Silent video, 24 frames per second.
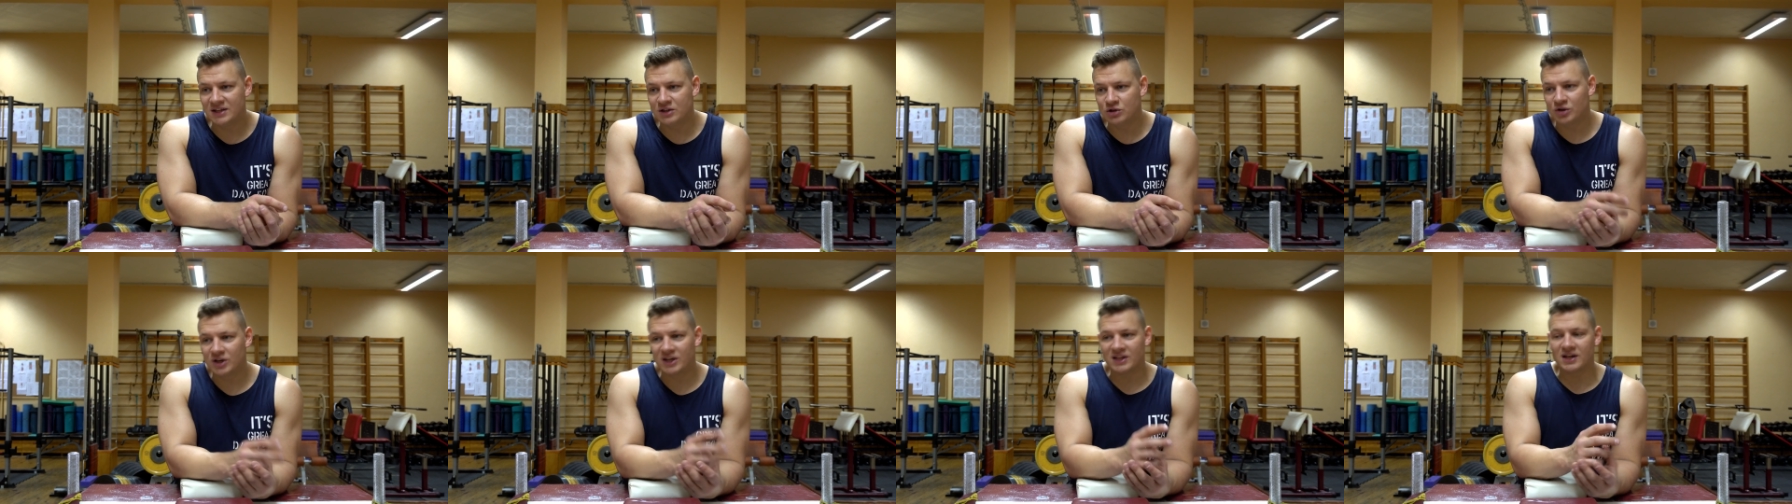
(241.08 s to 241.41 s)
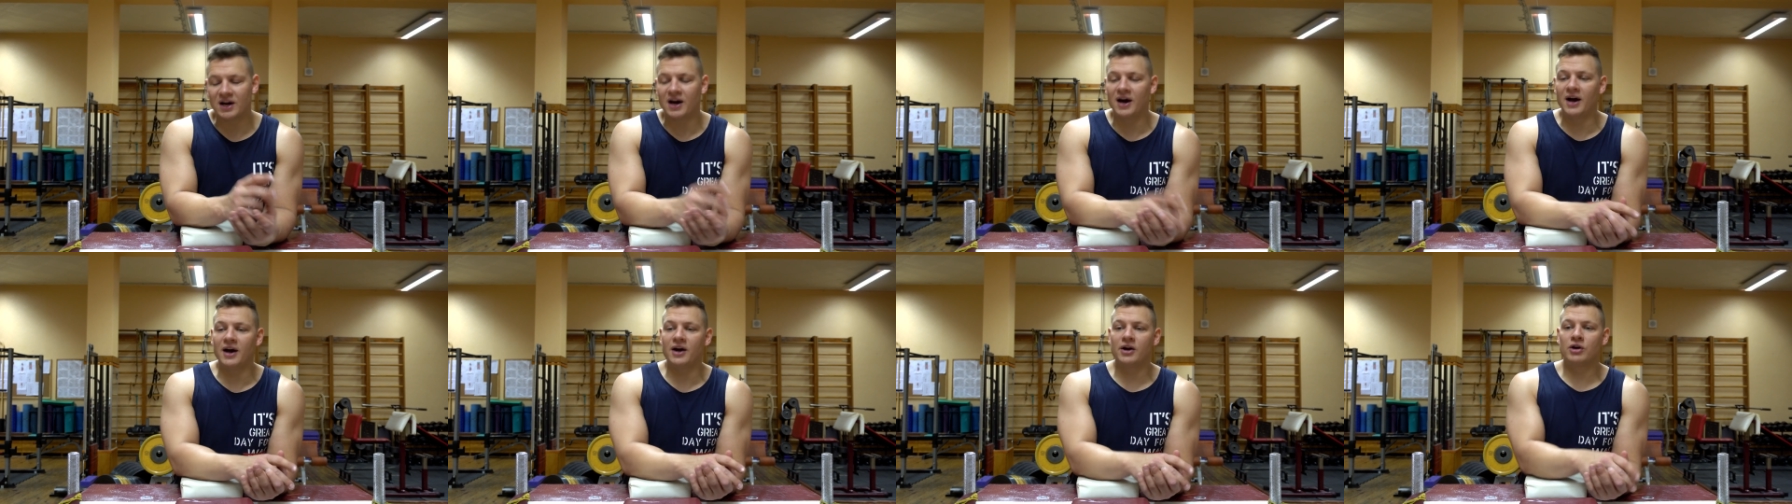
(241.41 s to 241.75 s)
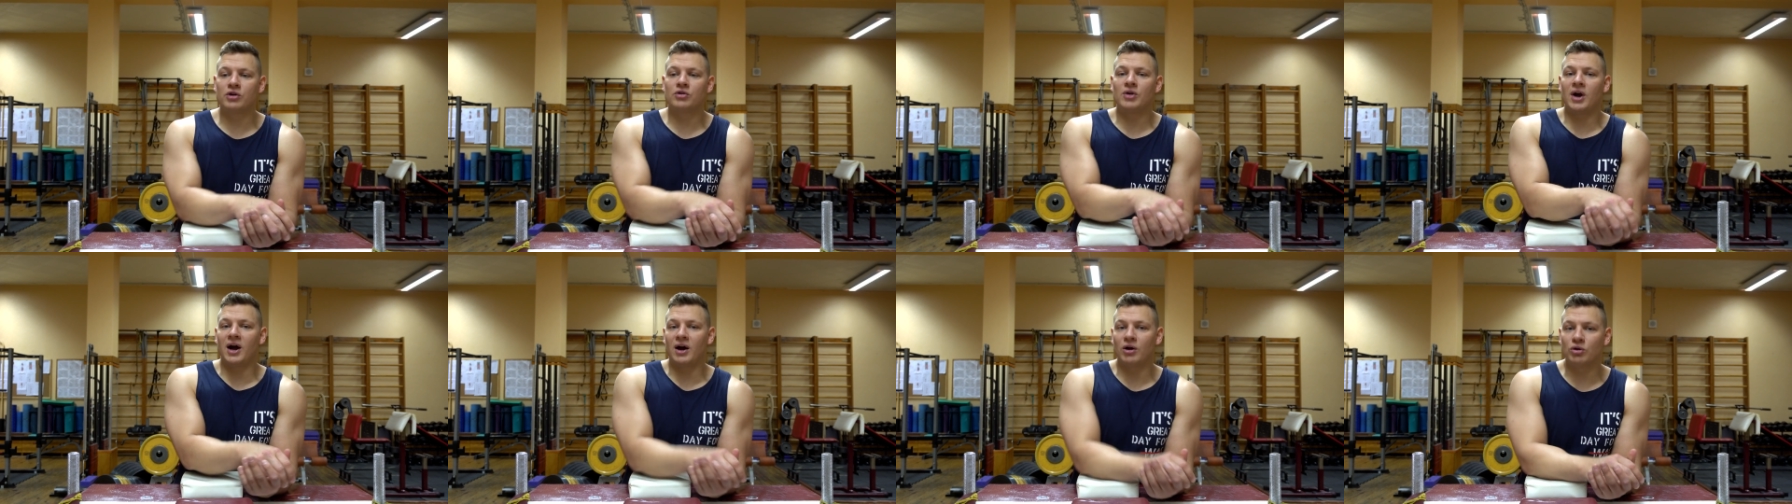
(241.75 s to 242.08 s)
to get higher
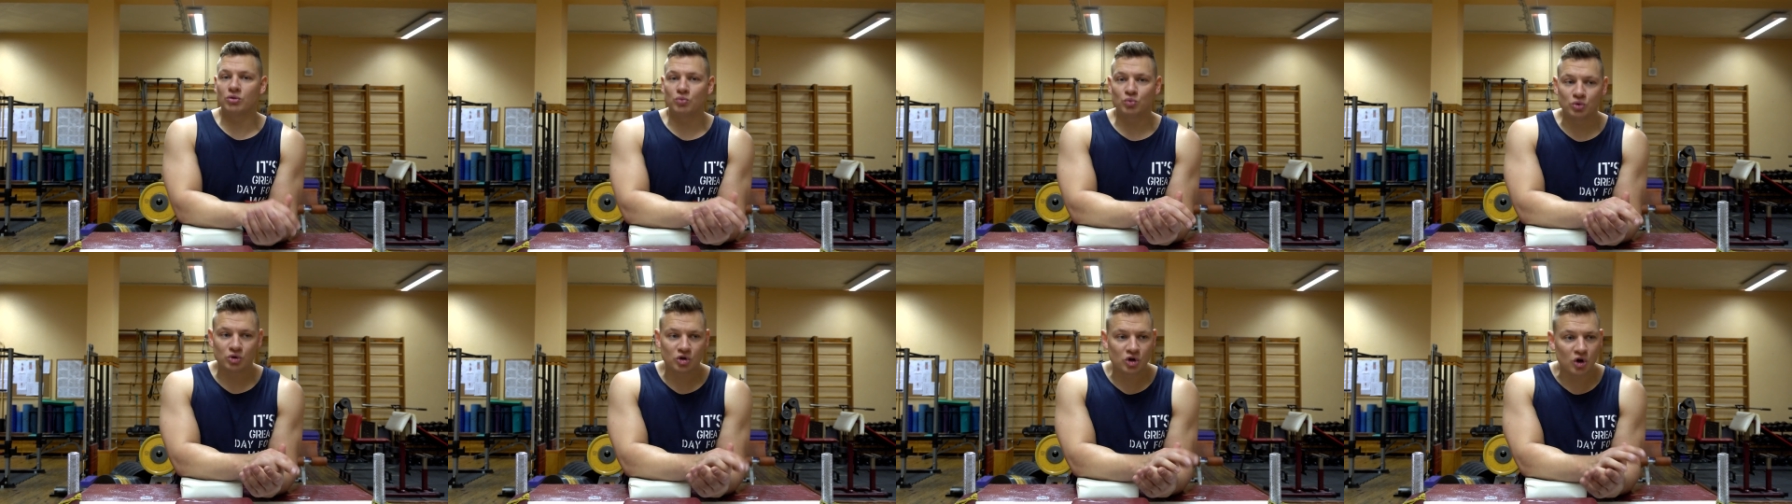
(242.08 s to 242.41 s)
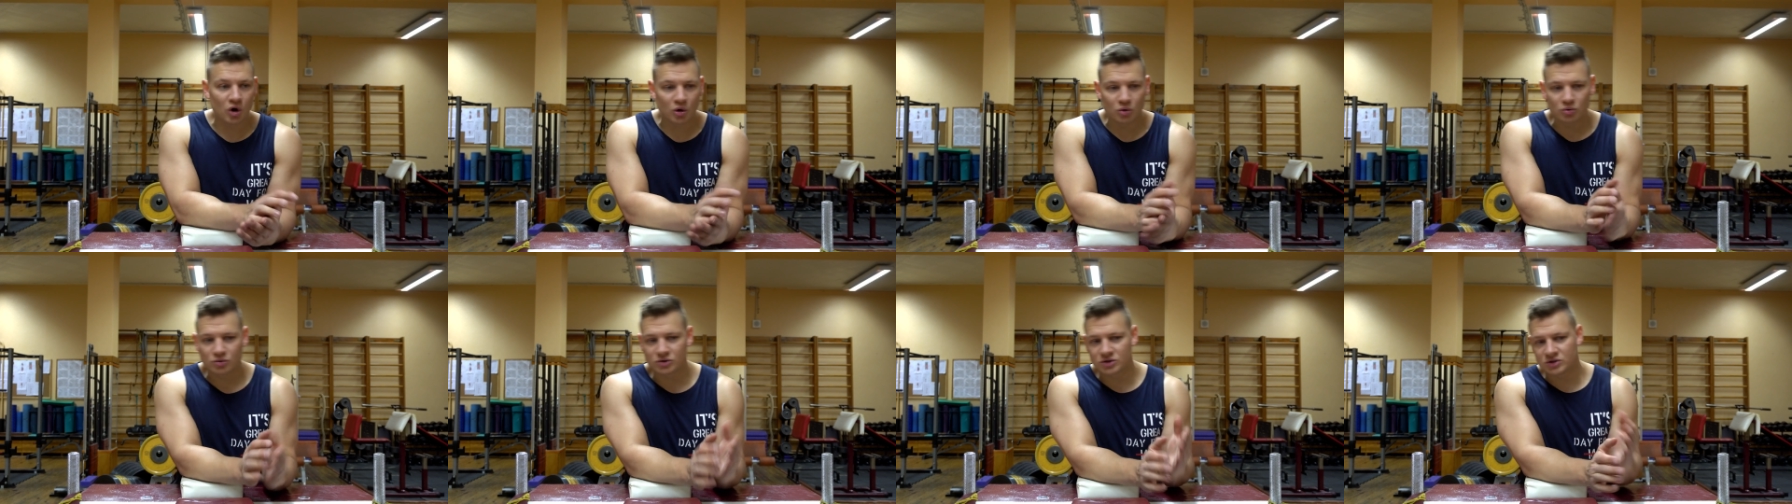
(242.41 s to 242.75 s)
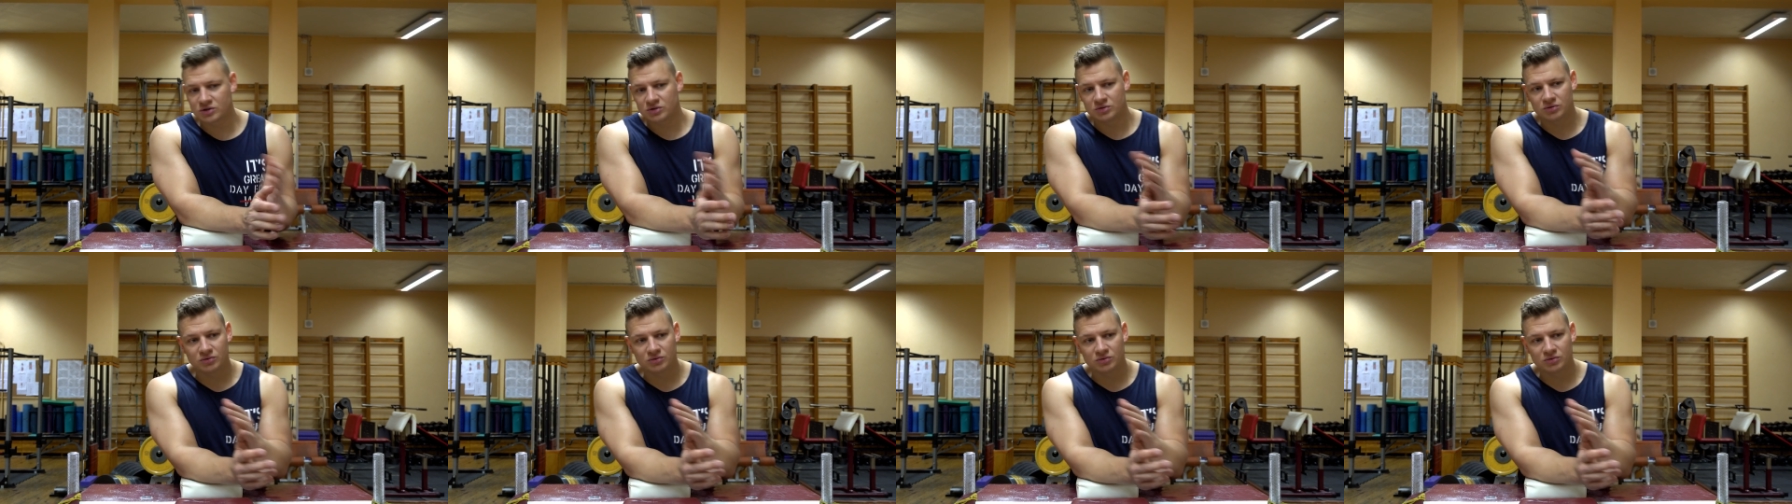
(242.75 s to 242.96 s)
ground goes